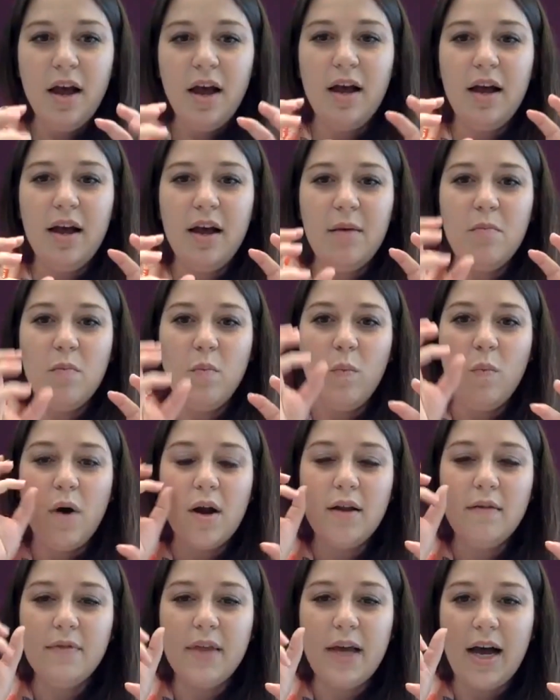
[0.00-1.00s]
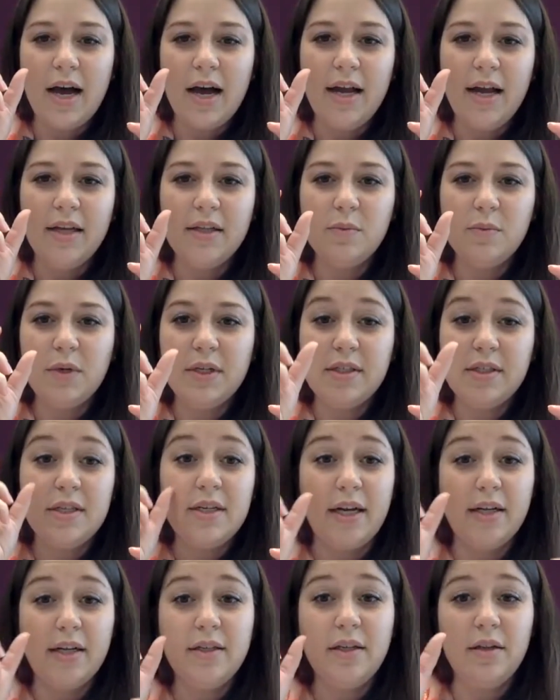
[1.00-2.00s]
one of the eyes was the
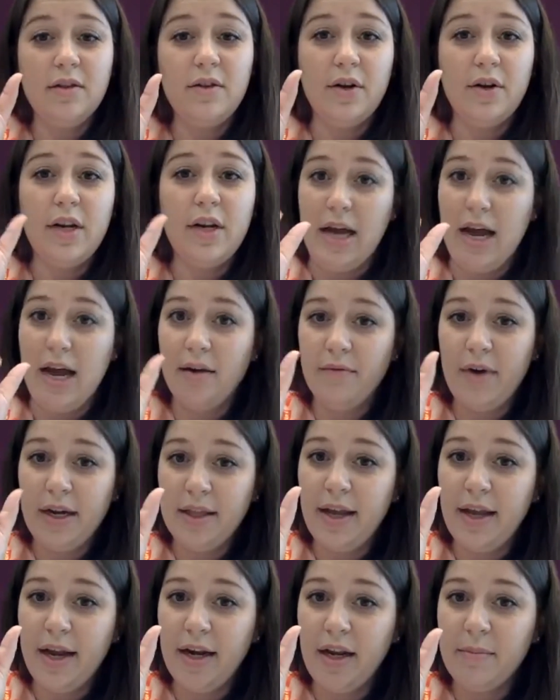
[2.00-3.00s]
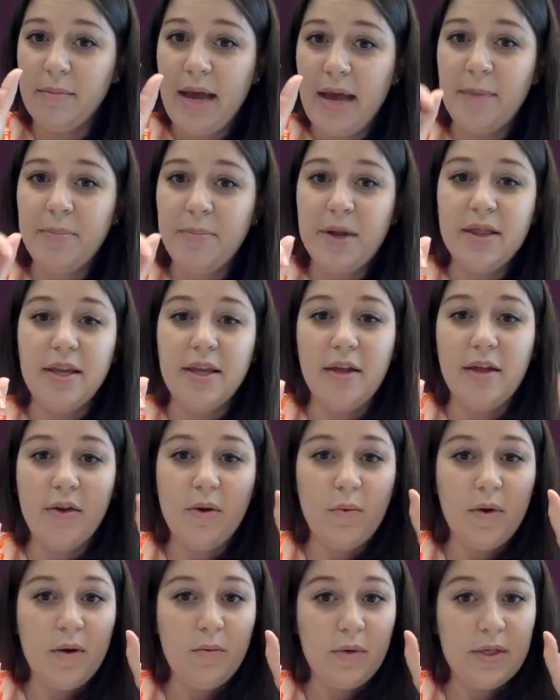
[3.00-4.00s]
1939 redlining map and the other
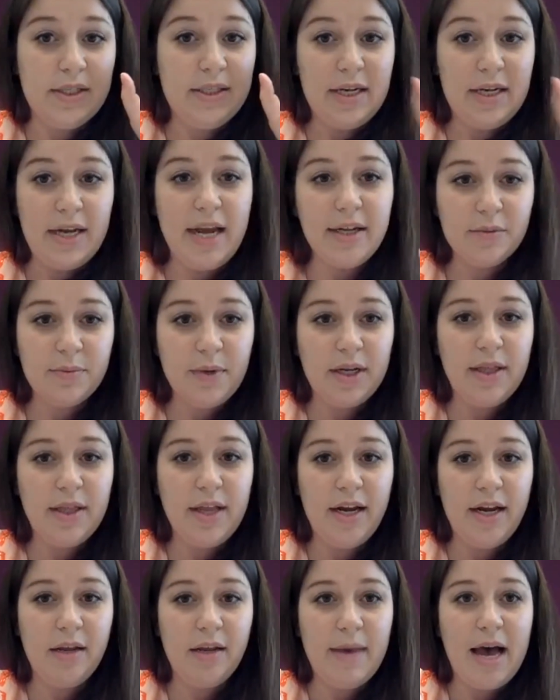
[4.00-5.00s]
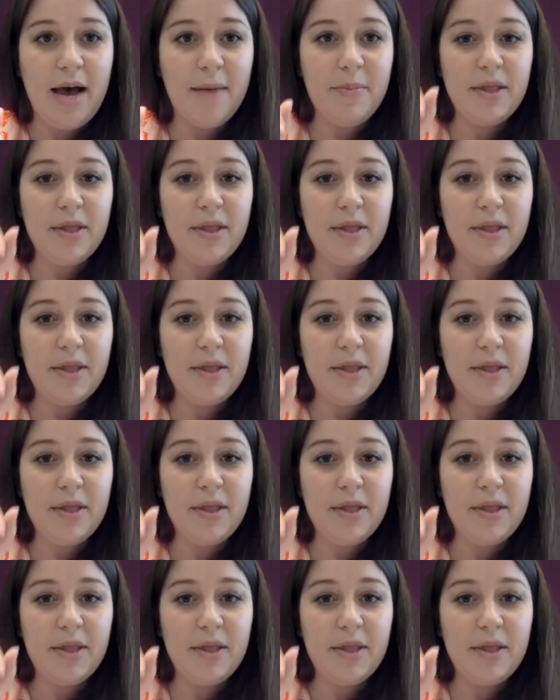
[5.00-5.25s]
one was today's redlining map,